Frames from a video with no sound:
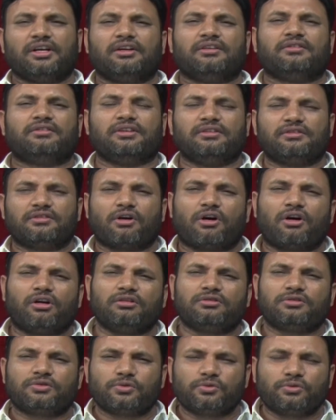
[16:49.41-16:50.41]
Since
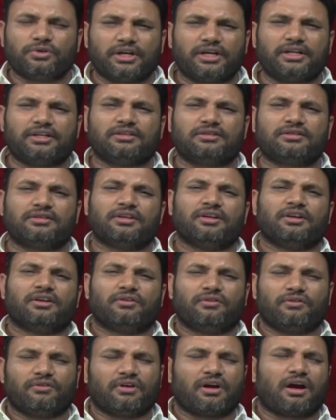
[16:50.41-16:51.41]
all students
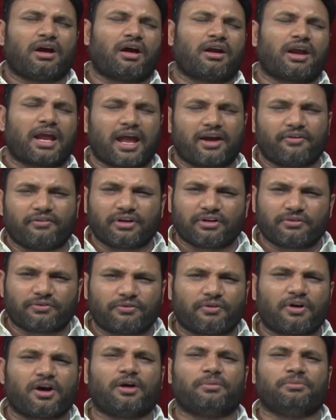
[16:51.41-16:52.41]
are having
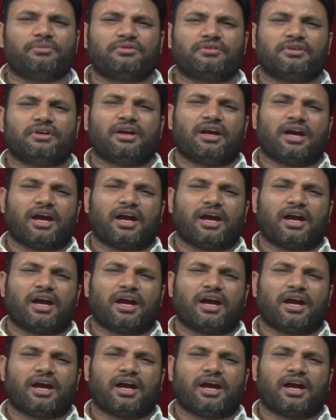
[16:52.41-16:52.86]
forms